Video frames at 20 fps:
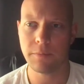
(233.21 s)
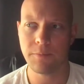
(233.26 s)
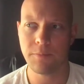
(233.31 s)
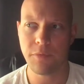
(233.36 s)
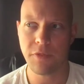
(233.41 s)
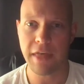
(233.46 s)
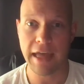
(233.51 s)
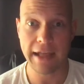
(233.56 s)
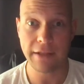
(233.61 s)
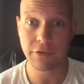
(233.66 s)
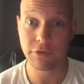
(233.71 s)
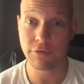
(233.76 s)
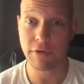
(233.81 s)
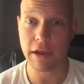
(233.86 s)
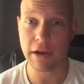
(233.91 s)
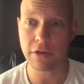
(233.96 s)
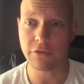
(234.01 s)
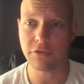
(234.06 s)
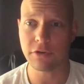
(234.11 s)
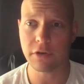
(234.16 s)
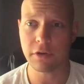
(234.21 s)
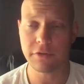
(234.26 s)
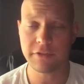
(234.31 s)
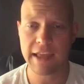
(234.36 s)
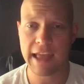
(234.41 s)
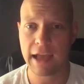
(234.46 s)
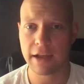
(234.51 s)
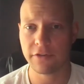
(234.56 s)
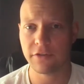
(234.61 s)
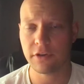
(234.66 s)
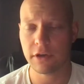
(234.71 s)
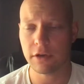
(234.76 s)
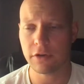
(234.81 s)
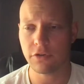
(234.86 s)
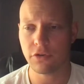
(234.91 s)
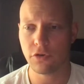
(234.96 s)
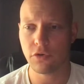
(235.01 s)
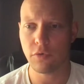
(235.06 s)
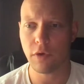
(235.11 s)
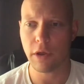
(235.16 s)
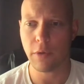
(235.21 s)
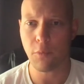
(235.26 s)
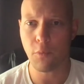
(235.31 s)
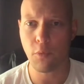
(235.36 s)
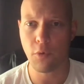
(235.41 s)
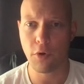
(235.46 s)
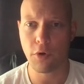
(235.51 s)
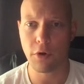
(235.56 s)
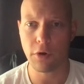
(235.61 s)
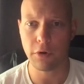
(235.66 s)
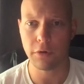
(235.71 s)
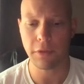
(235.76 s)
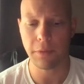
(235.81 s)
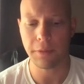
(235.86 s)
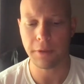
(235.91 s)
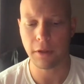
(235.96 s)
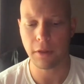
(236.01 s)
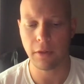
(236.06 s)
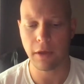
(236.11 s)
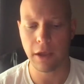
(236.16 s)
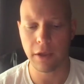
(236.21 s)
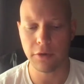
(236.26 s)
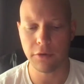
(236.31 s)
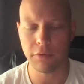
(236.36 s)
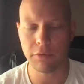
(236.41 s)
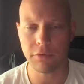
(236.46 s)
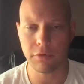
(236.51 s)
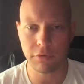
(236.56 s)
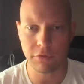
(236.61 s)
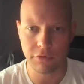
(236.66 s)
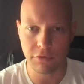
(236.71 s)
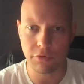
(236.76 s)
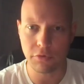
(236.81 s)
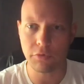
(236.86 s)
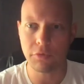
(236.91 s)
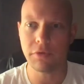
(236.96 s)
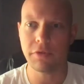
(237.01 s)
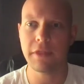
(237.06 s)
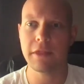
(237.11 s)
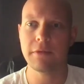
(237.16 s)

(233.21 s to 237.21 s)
that strategy, attaching to a word that the client uses to